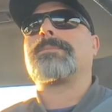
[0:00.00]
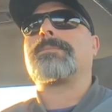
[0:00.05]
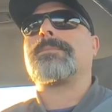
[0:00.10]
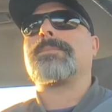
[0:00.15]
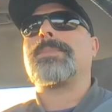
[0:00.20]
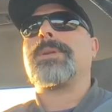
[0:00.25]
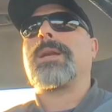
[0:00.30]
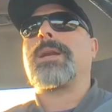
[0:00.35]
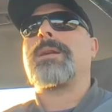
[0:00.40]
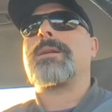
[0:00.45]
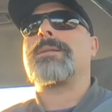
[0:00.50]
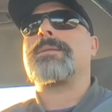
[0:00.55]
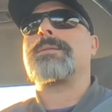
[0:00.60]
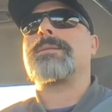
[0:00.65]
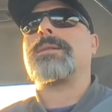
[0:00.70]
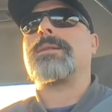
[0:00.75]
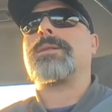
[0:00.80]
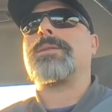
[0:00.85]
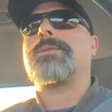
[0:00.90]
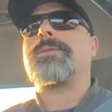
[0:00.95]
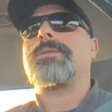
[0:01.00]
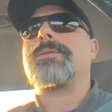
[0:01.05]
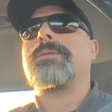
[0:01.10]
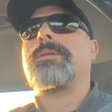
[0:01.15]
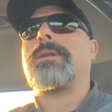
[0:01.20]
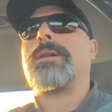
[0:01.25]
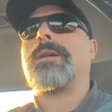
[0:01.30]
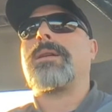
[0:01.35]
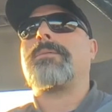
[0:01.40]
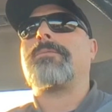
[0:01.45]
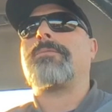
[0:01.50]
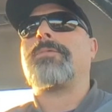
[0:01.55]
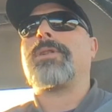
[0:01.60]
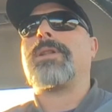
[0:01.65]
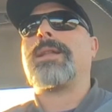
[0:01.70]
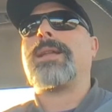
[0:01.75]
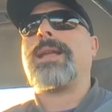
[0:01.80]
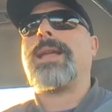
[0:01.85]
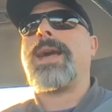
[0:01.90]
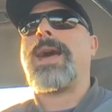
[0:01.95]
because it's it
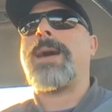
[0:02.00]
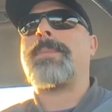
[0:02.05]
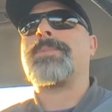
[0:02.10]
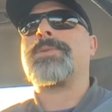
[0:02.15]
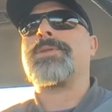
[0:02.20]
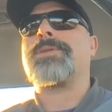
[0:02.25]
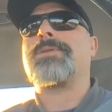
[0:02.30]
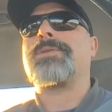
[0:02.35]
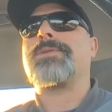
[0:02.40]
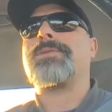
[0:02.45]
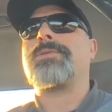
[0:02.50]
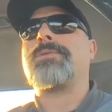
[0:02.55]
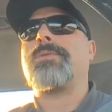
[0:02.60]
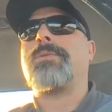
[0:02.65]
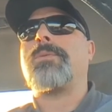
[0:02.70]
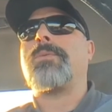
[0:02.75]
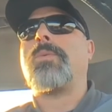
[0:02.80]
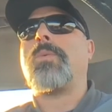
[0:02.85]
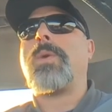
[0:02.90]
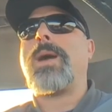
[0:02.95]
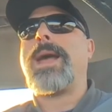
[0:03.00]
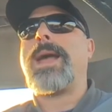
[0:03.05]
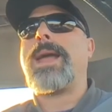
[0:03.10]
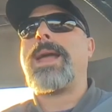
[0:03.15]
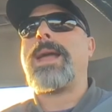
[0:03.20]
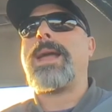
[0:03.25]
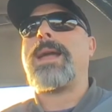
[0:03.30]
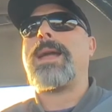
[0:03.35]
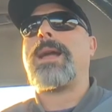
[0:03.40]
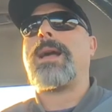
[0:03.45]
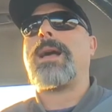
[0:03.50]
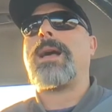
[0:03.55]
really captures the way